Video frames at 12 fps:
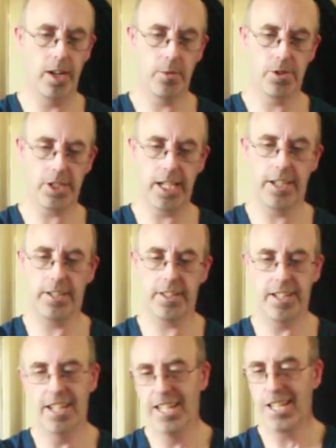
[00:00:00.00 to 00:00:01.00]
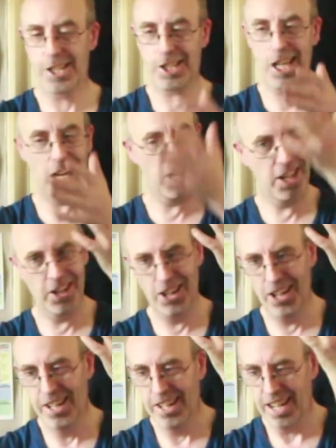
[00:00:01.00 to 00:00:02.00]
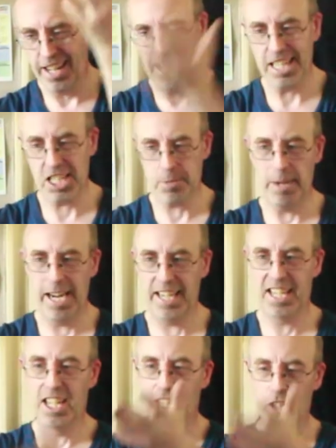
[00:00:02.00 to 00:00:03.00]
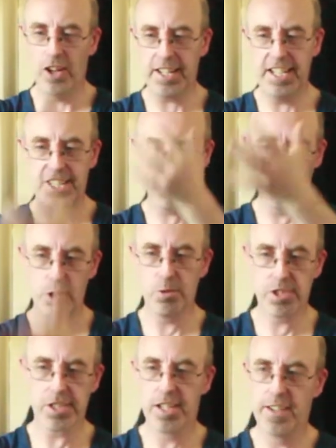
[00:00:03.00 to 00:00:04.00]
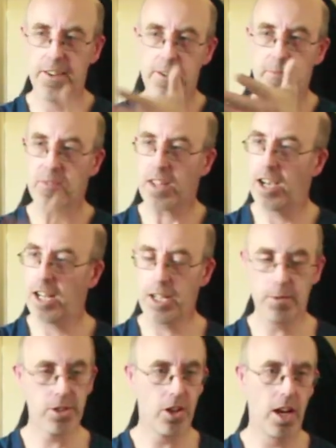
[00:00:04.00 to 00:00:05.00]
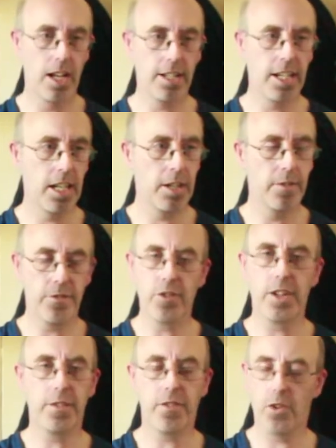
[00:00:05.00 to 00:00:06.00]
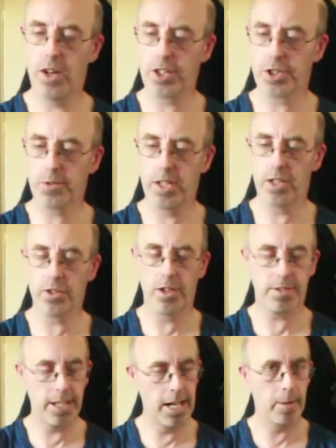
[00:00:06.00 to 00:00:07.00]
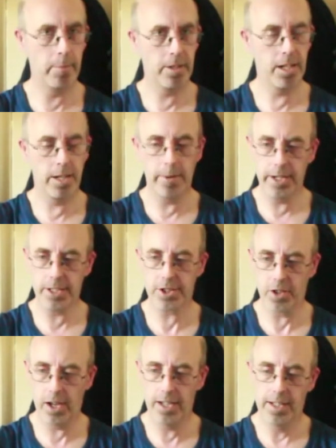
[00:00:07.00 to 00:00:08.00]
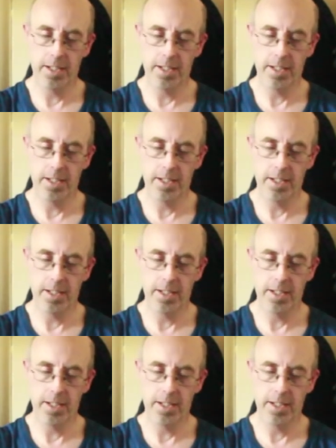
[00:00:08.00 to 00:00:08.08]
who's selling an Action Man like this loose, and it was like nearly 300-400 quid. I was like, damn, you know what I mean? It's like